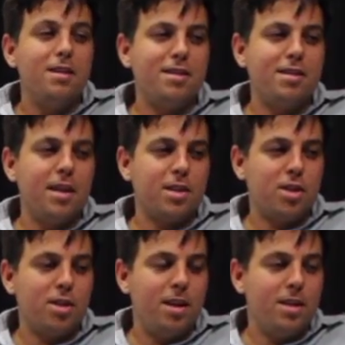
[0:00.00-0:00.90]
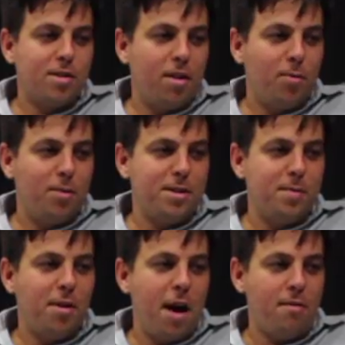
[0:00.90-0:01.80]
Such insight and
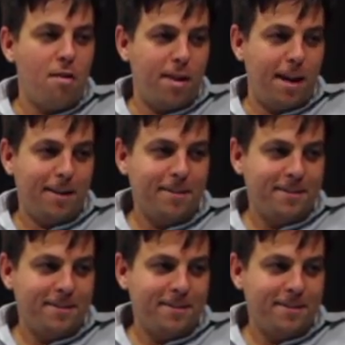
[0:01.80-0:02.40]
wisdom you have over there.